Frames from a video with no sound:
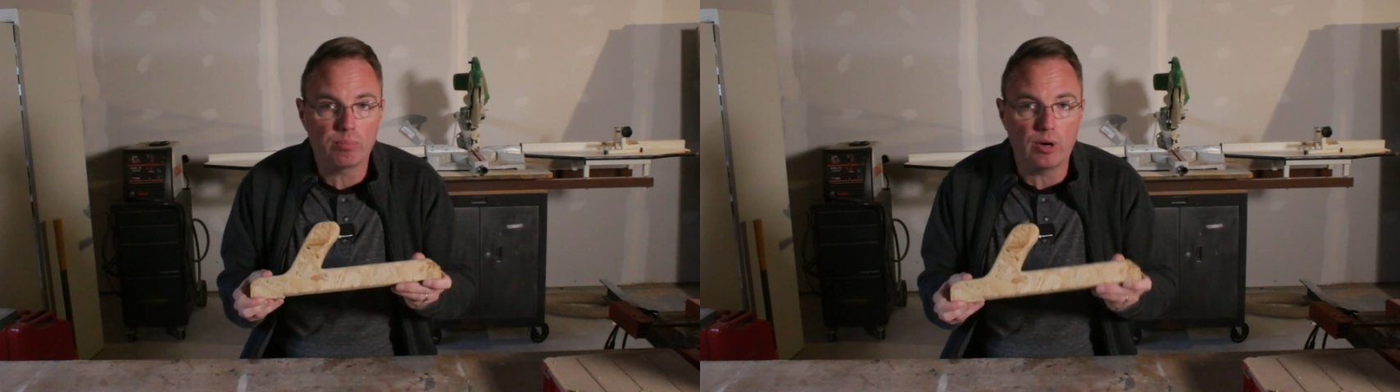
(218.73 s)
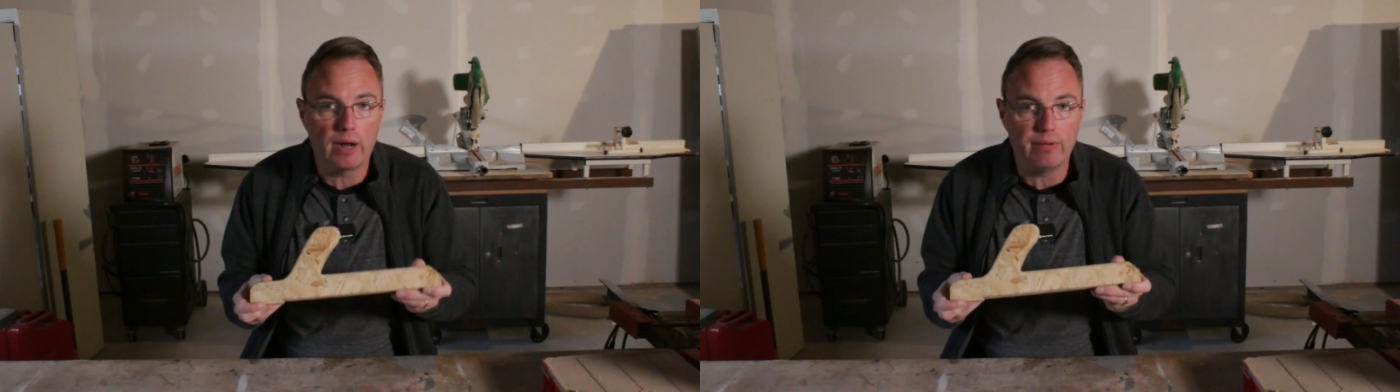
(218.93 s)

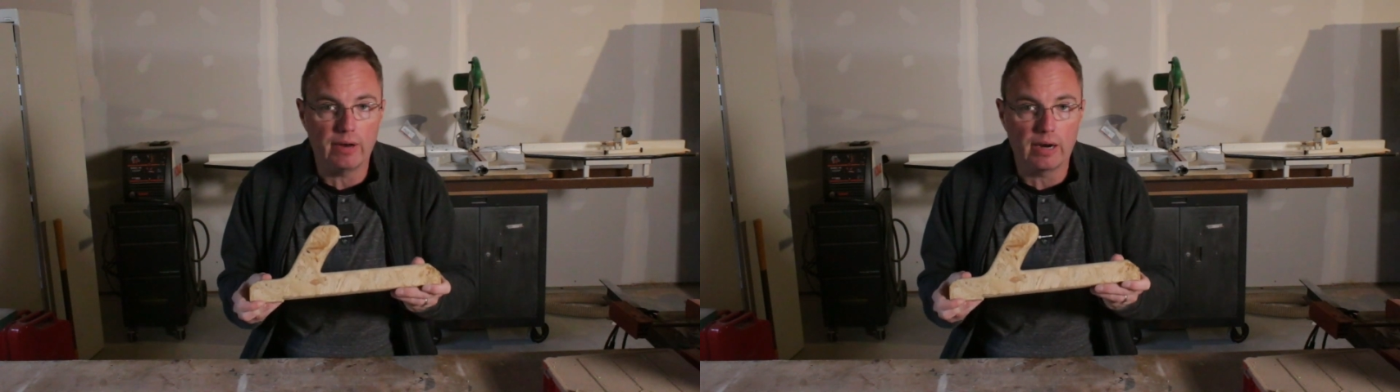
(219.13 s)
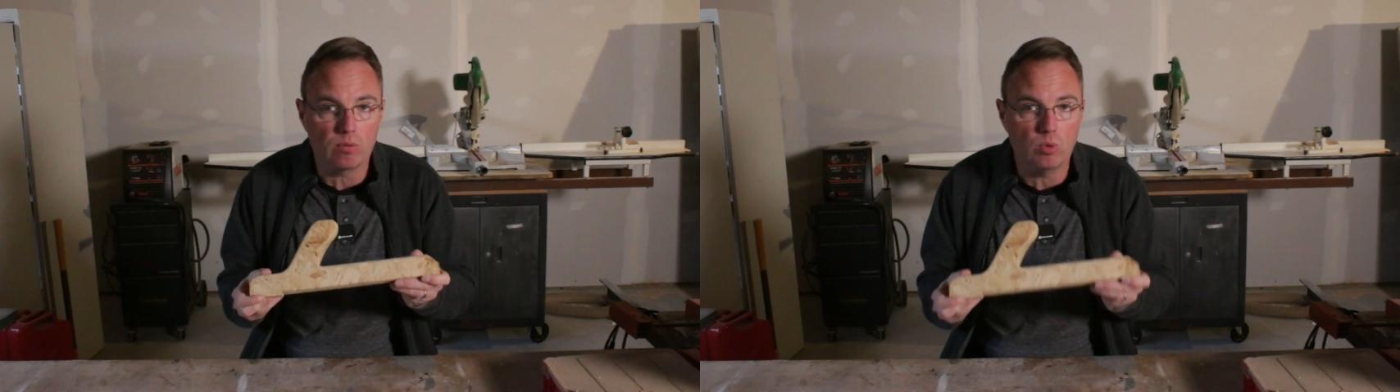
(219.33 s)

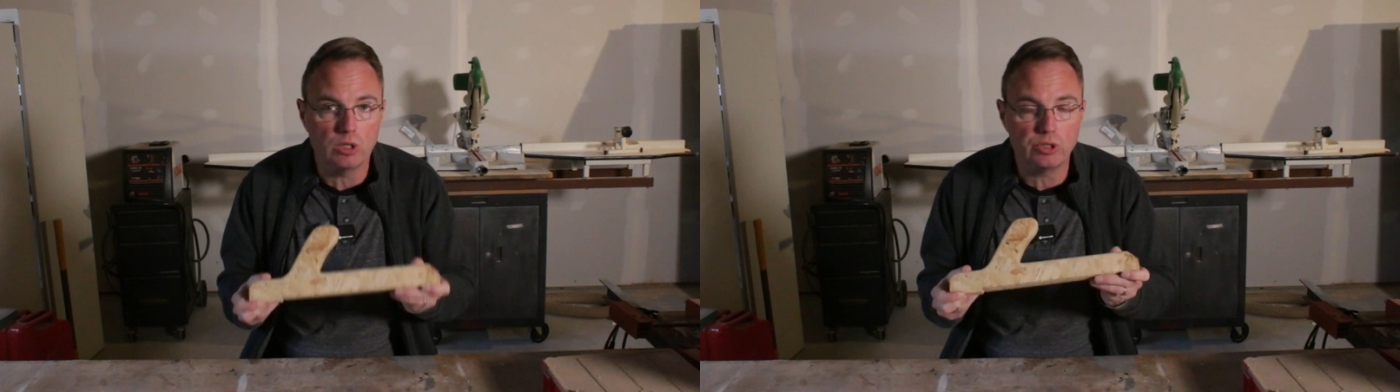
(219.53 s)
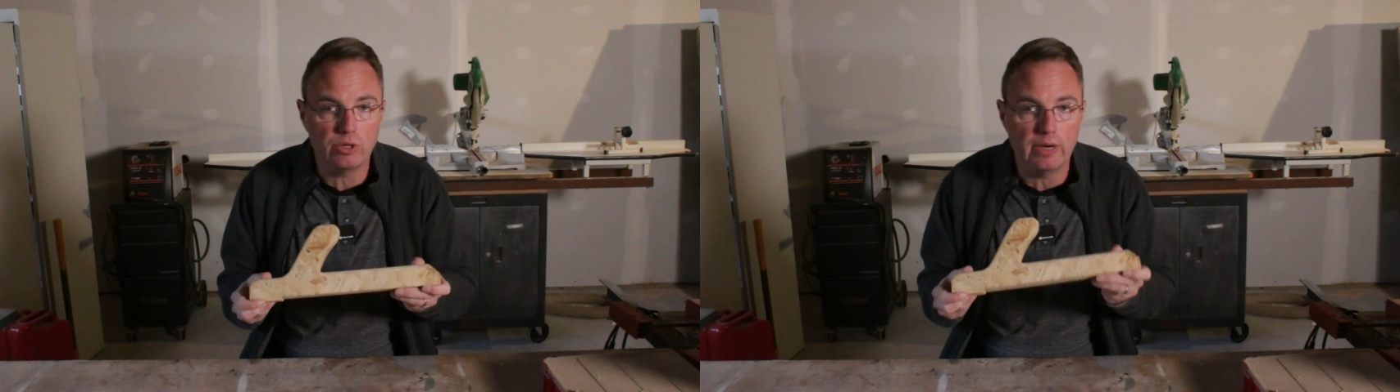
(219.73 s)
project
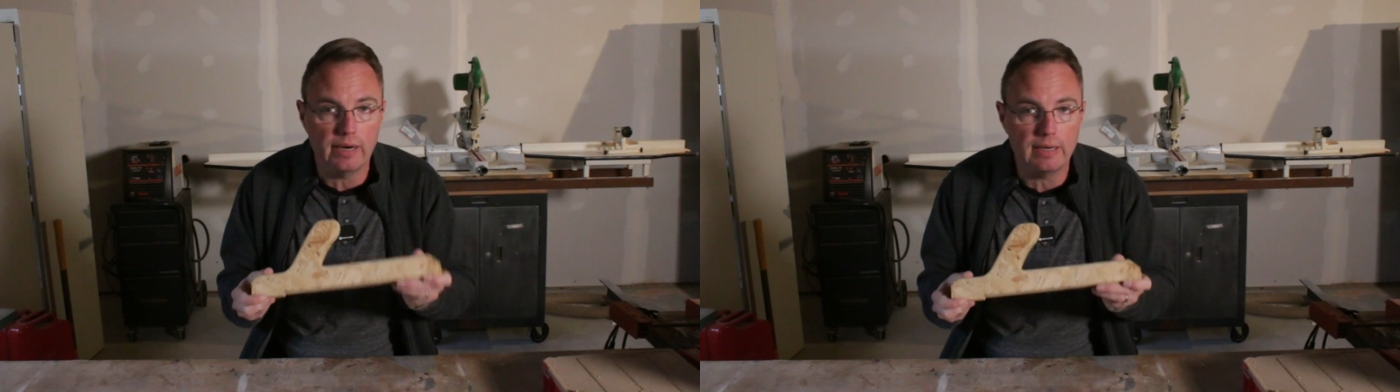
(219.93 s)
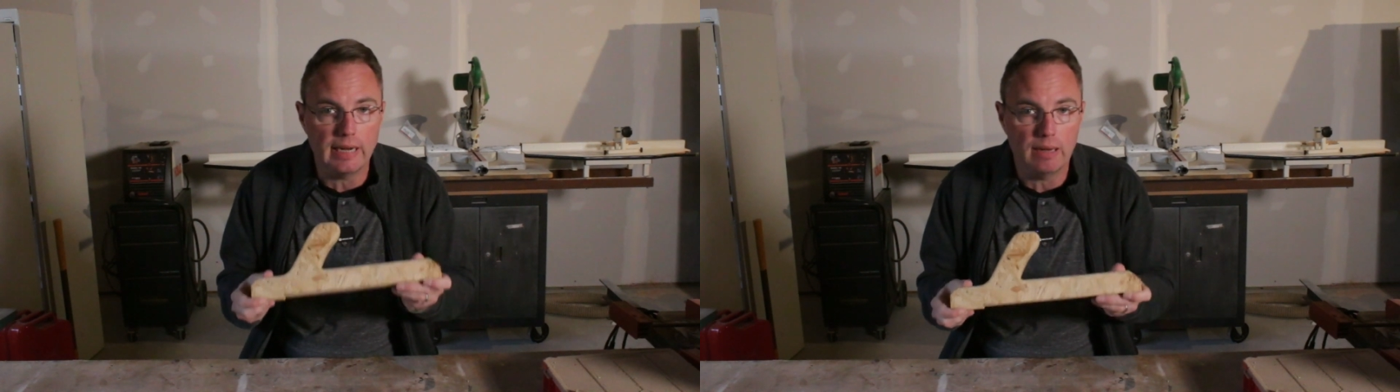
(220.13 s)
once you get
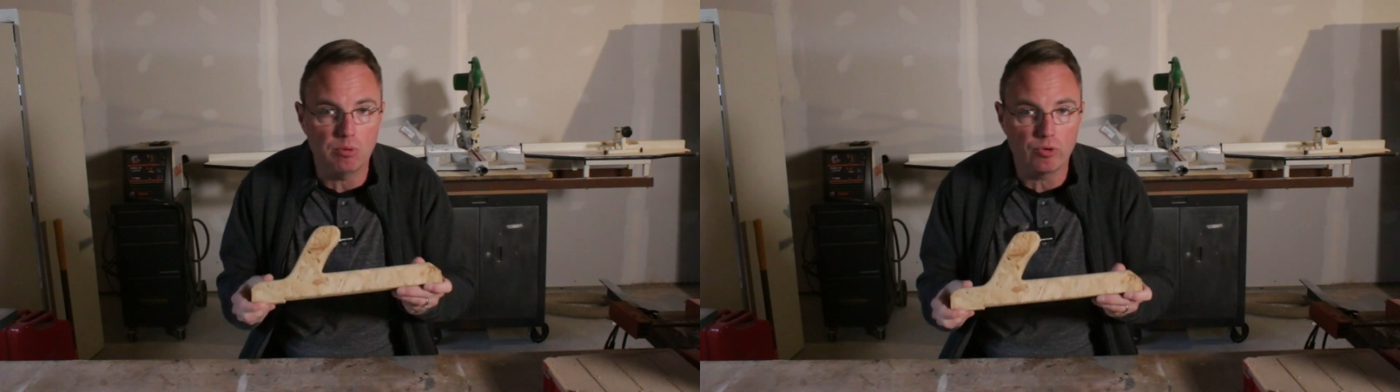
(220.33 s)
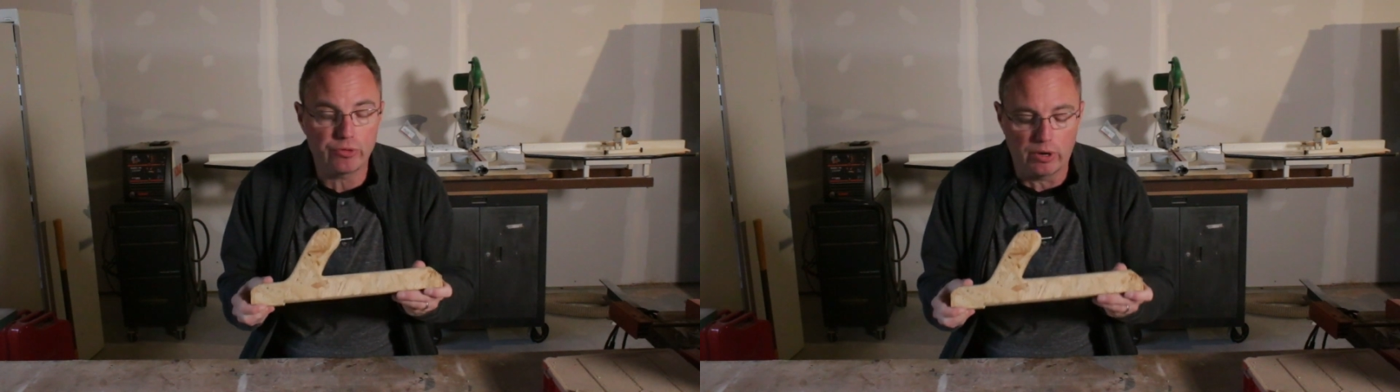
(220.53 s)
a
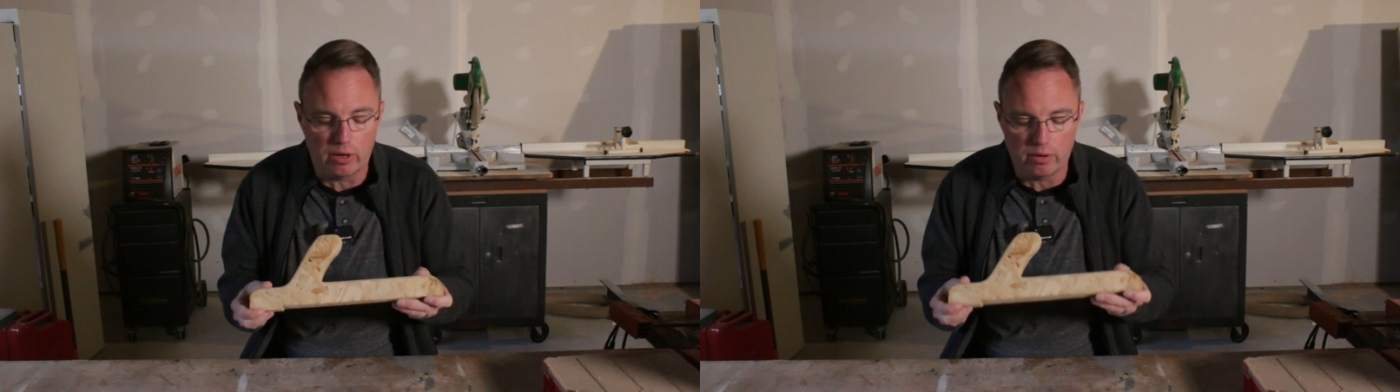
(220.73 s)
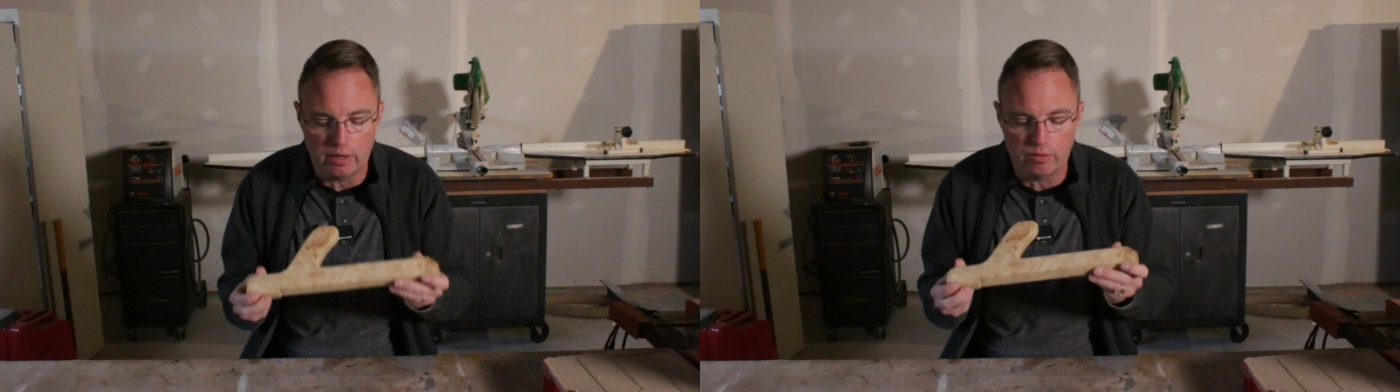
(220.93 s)
table
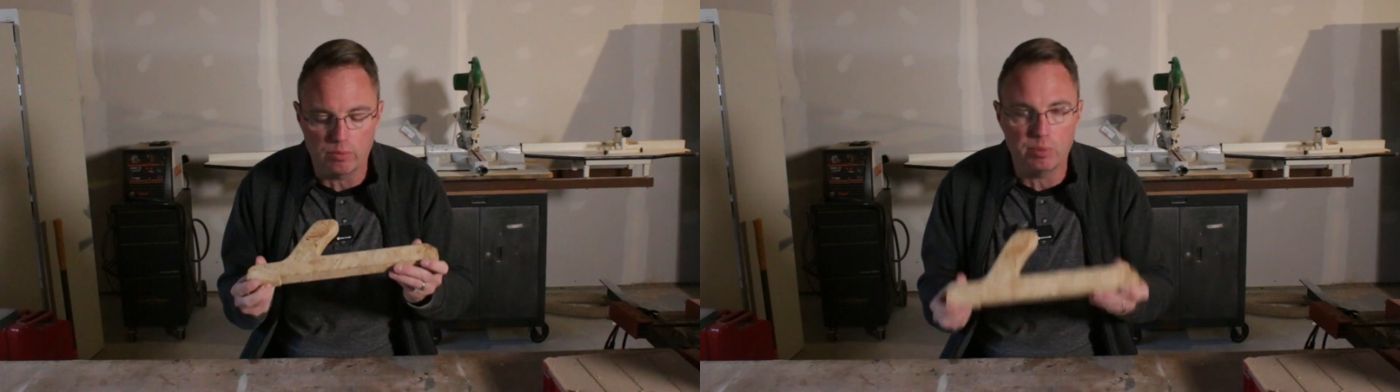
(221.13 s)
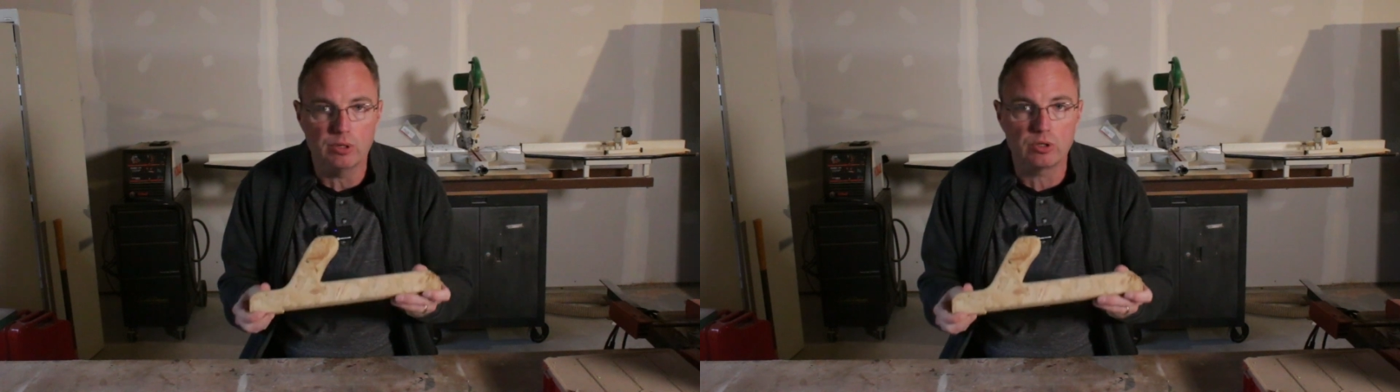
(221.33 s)
saw, is
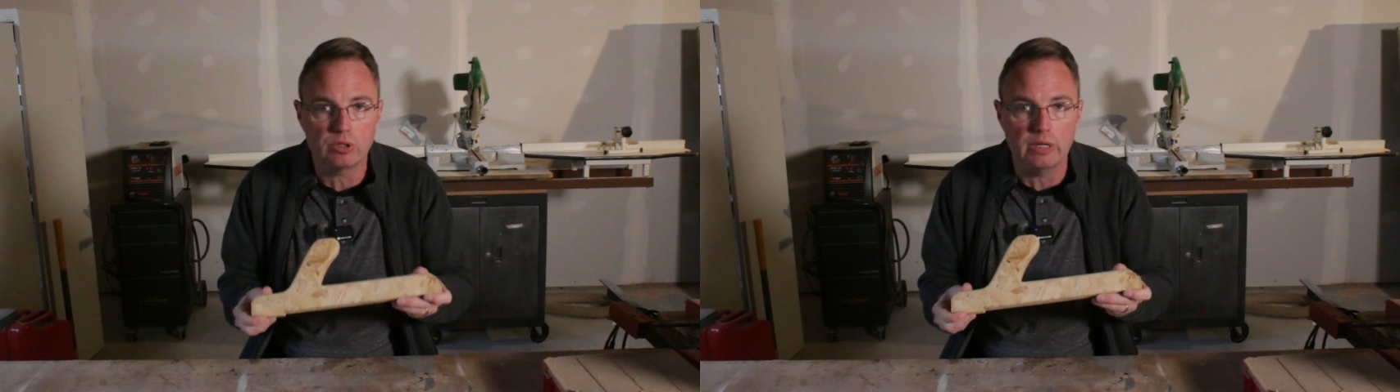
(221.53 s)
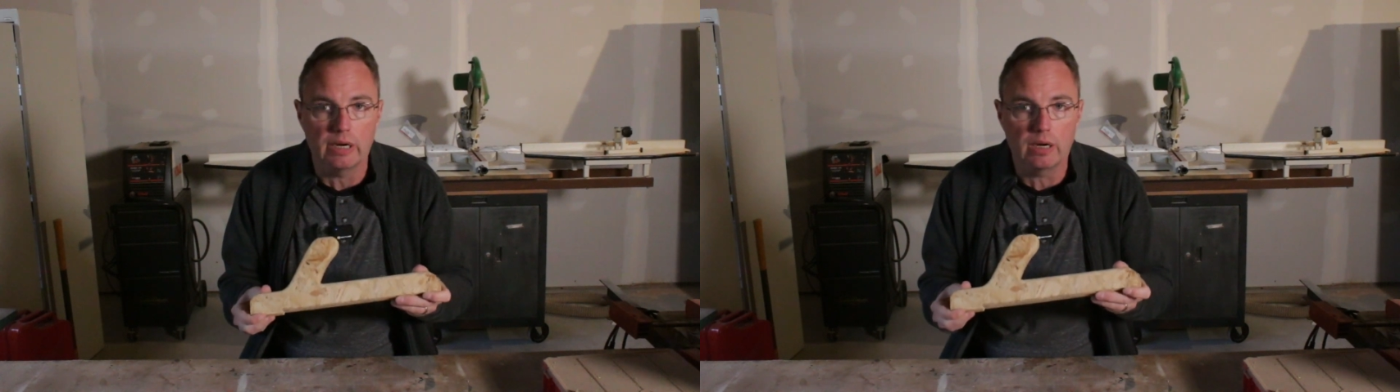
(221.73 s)
a
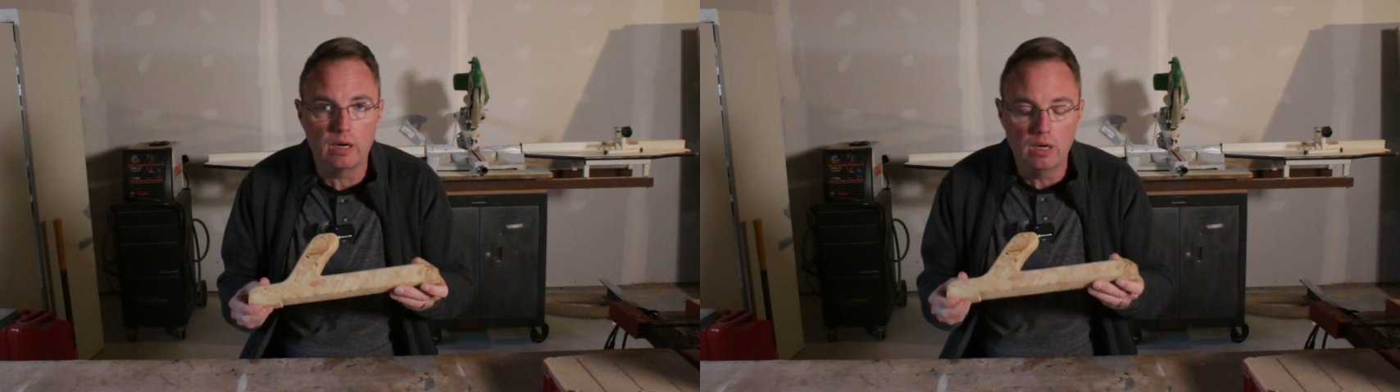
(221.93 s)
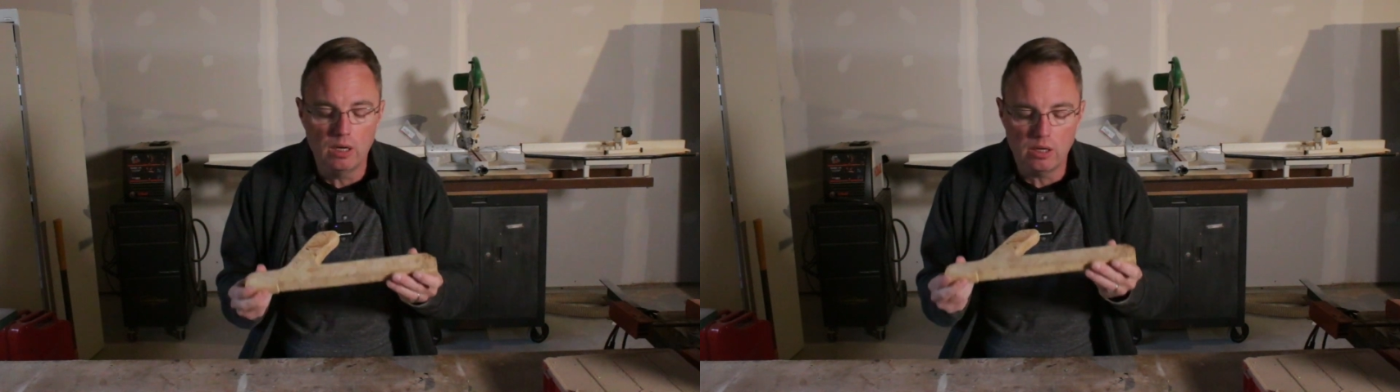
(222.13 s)
push stick.